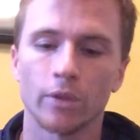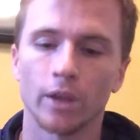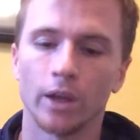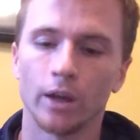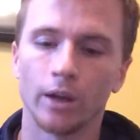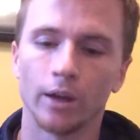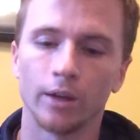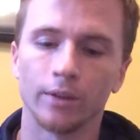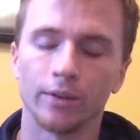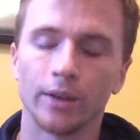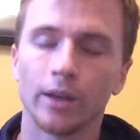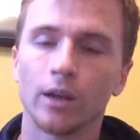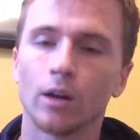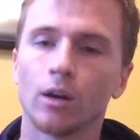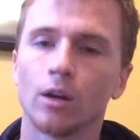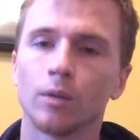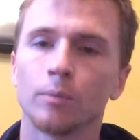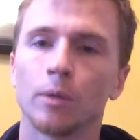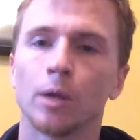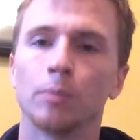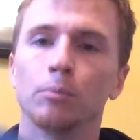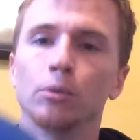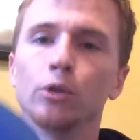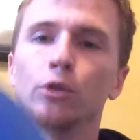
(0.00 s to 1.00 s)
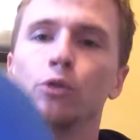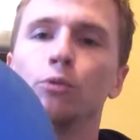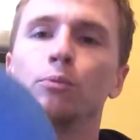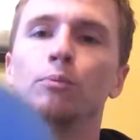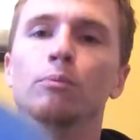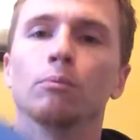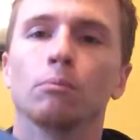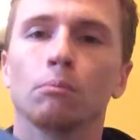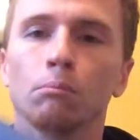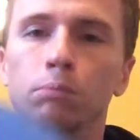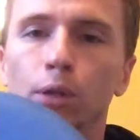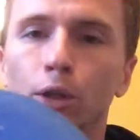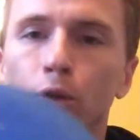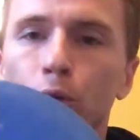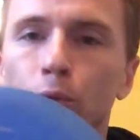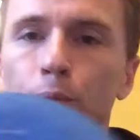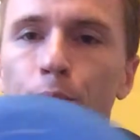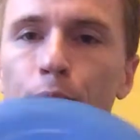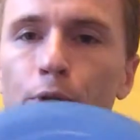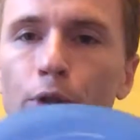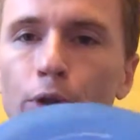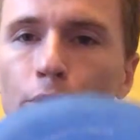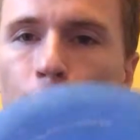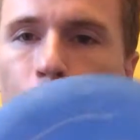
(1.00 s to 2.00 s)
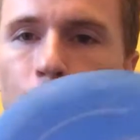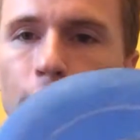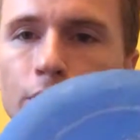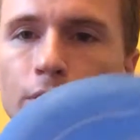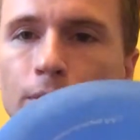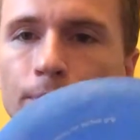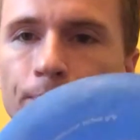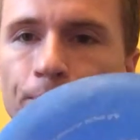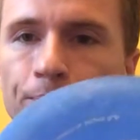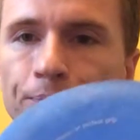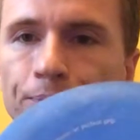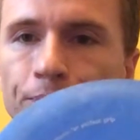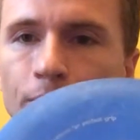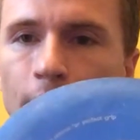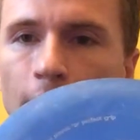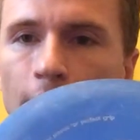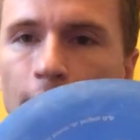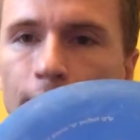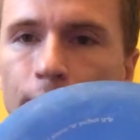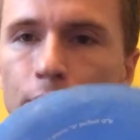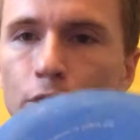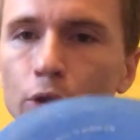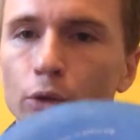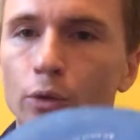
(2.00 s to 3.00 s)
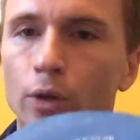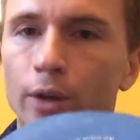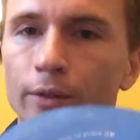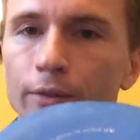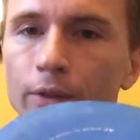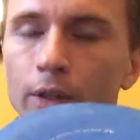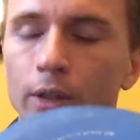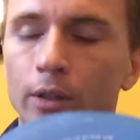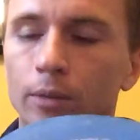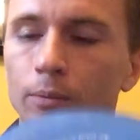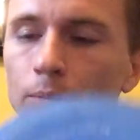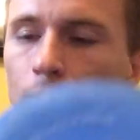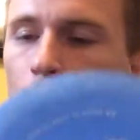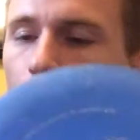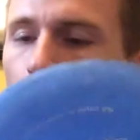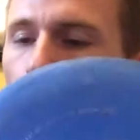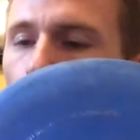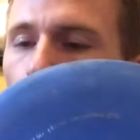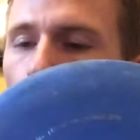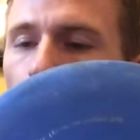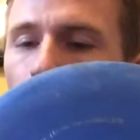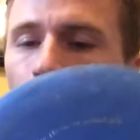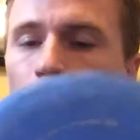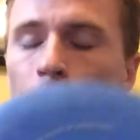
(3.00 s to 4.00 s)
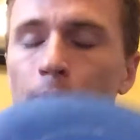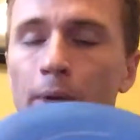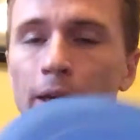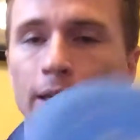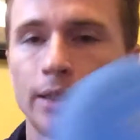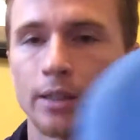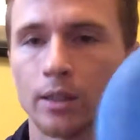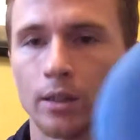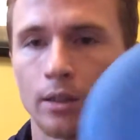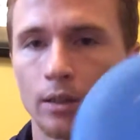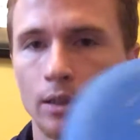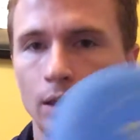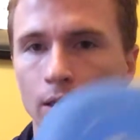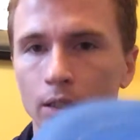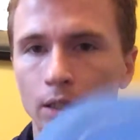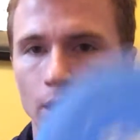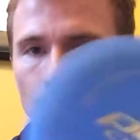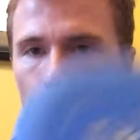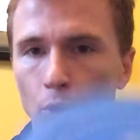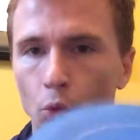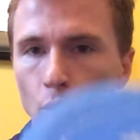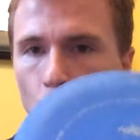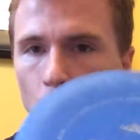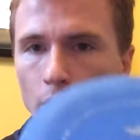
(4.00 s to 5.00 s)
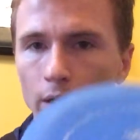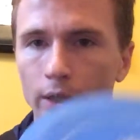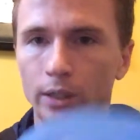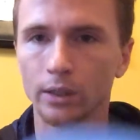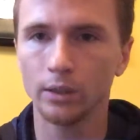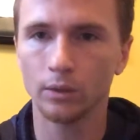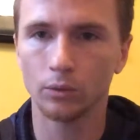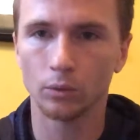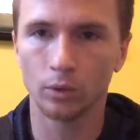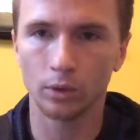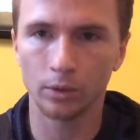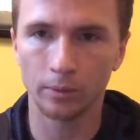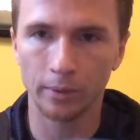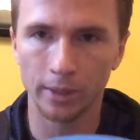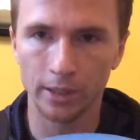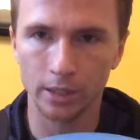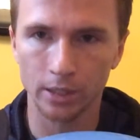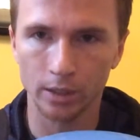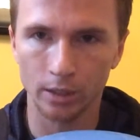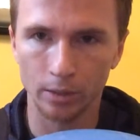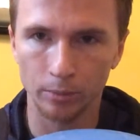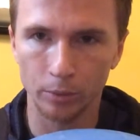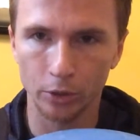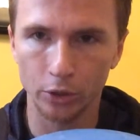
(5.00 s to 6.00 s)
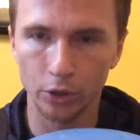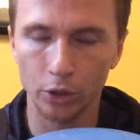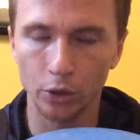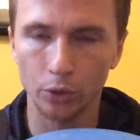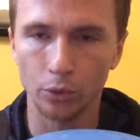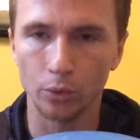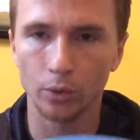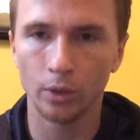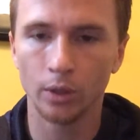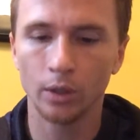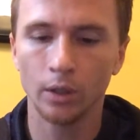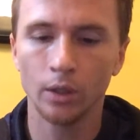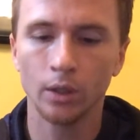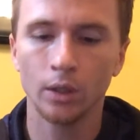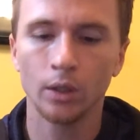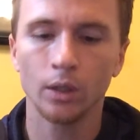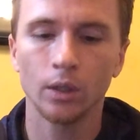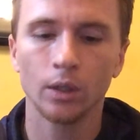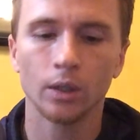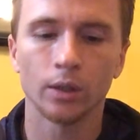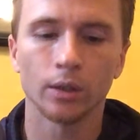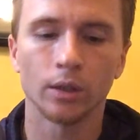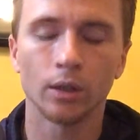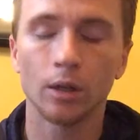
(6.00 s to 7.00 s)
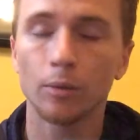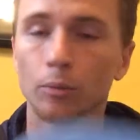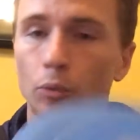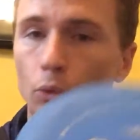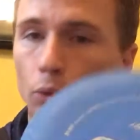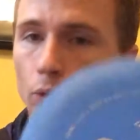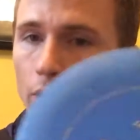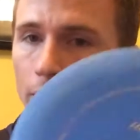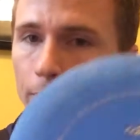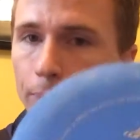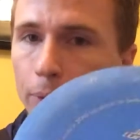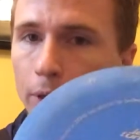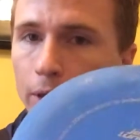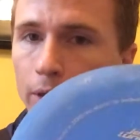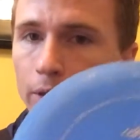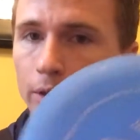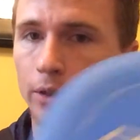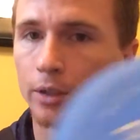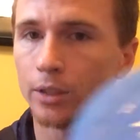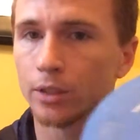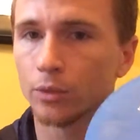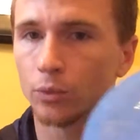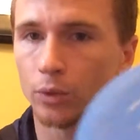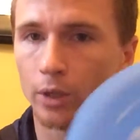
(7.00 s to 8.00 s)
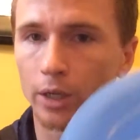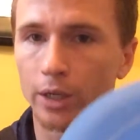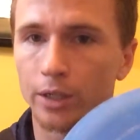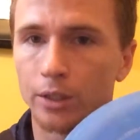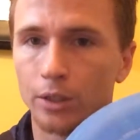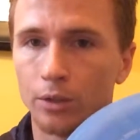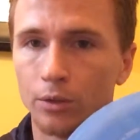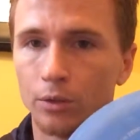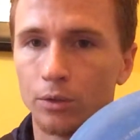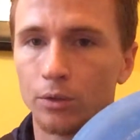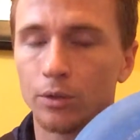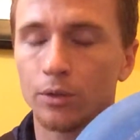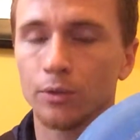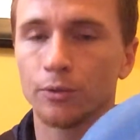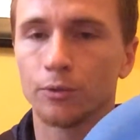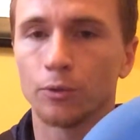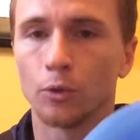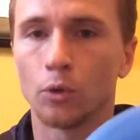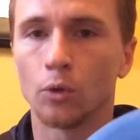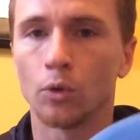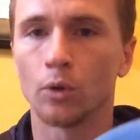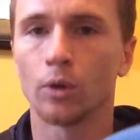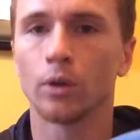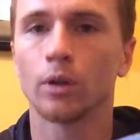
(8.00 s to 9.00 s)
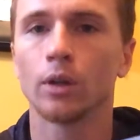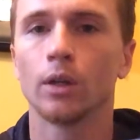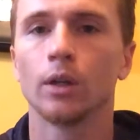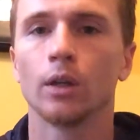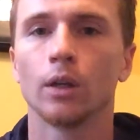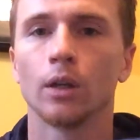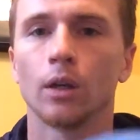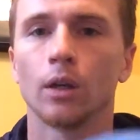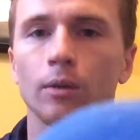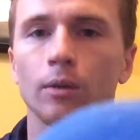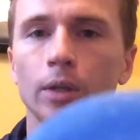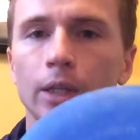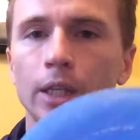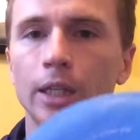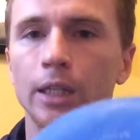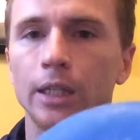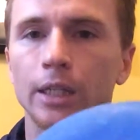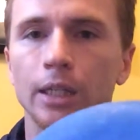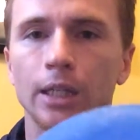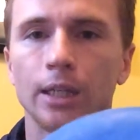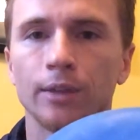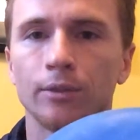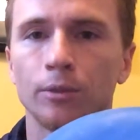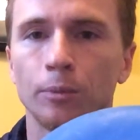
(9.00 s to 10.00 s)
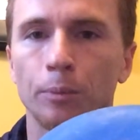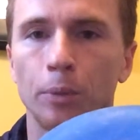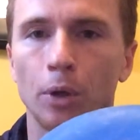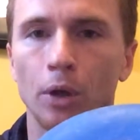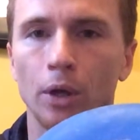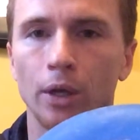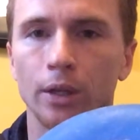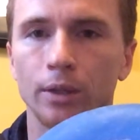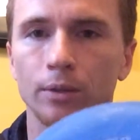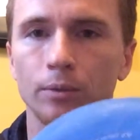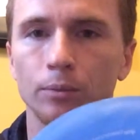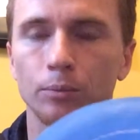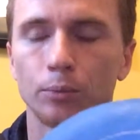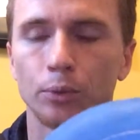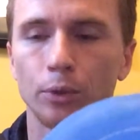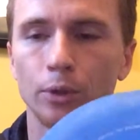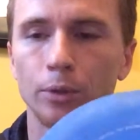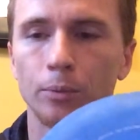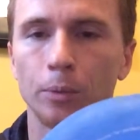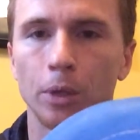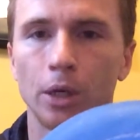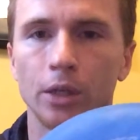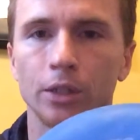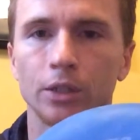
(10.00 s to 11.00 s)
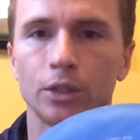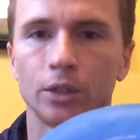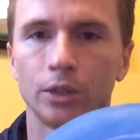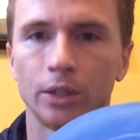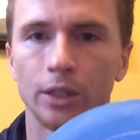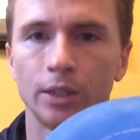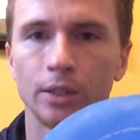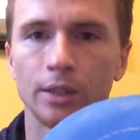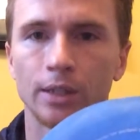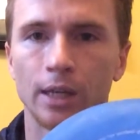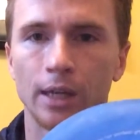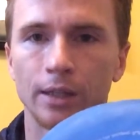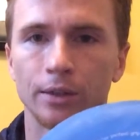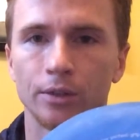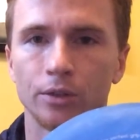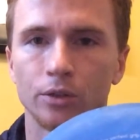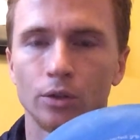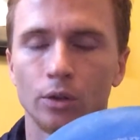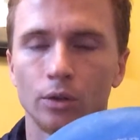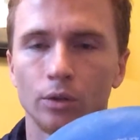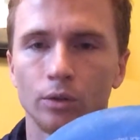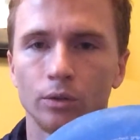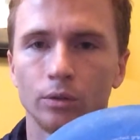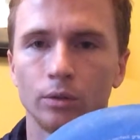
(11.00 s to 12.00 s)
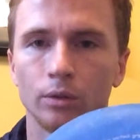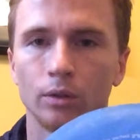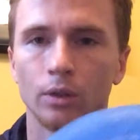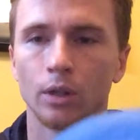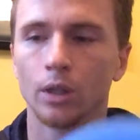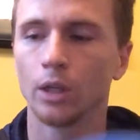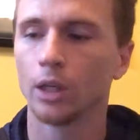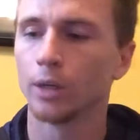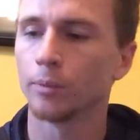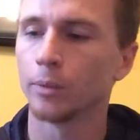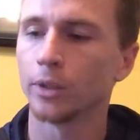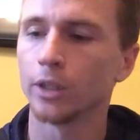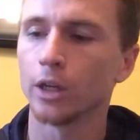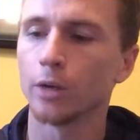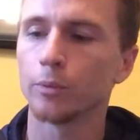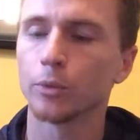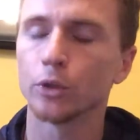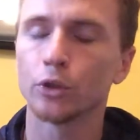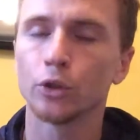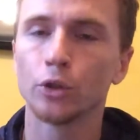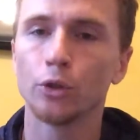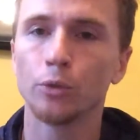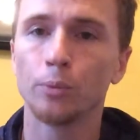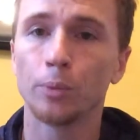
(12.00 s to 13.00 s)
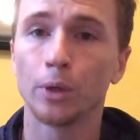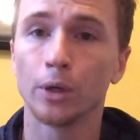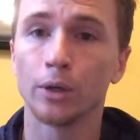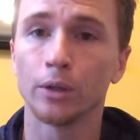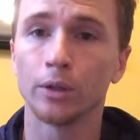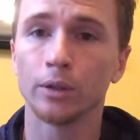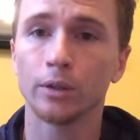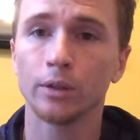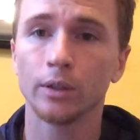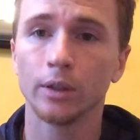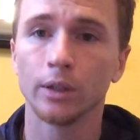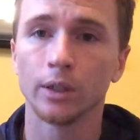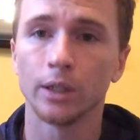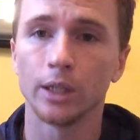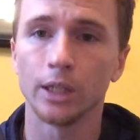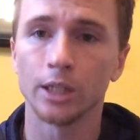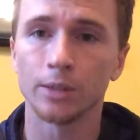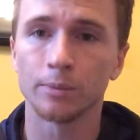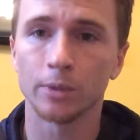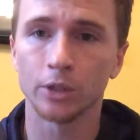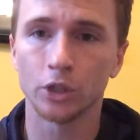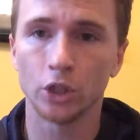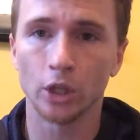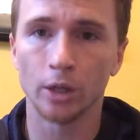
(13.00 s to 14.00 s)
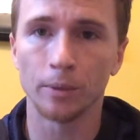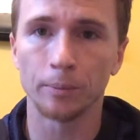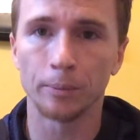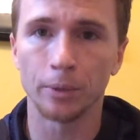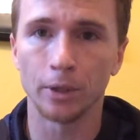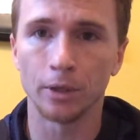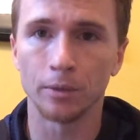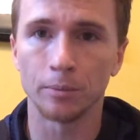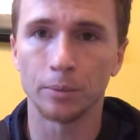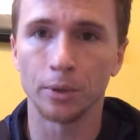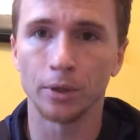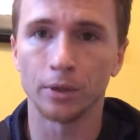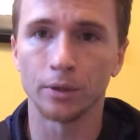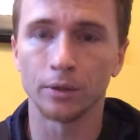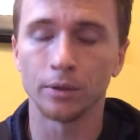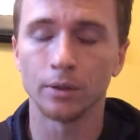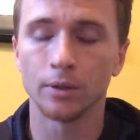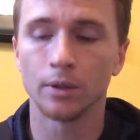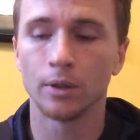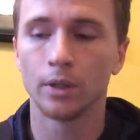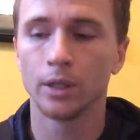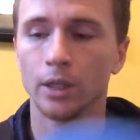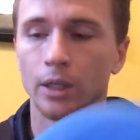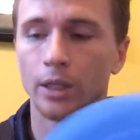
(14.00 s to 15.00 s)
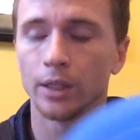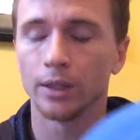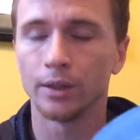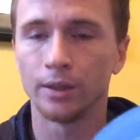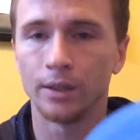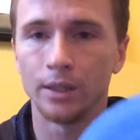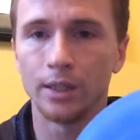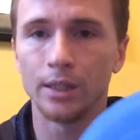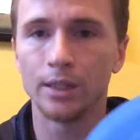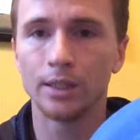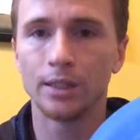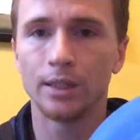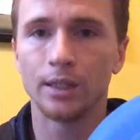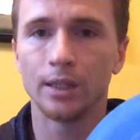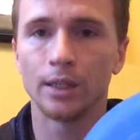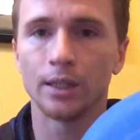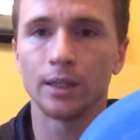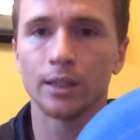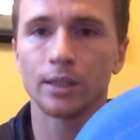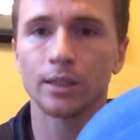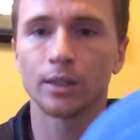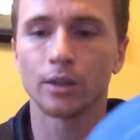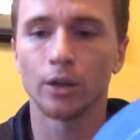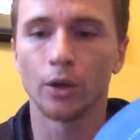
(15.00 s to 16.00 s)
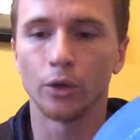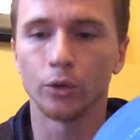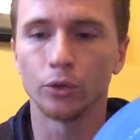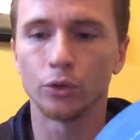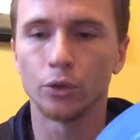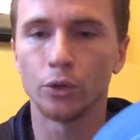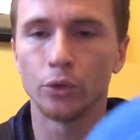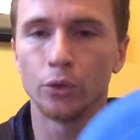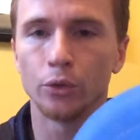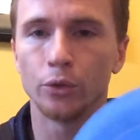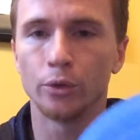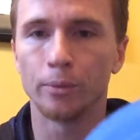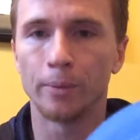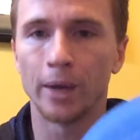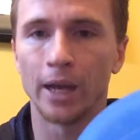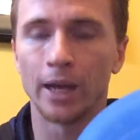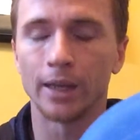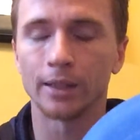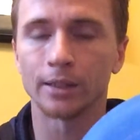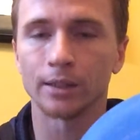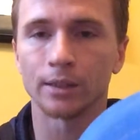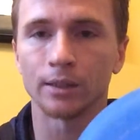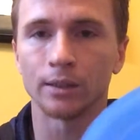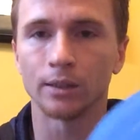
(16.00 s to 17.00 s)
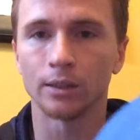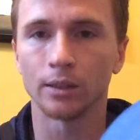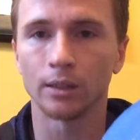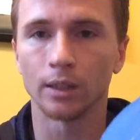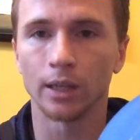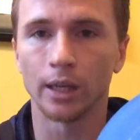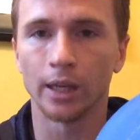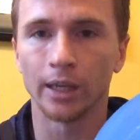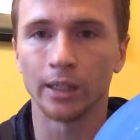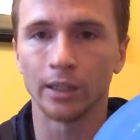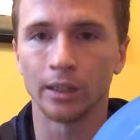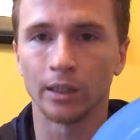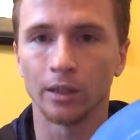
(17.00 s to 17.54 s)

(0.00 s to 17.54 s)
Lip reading: They are my Blue Pures. I have 2 of them. One of them has a number 1. One of them has a number 2. The number 1 putter is what I use for any given putt, pretty much, inside the circle. My number 2 putter is my jump putt putter. These discs go to the basket, and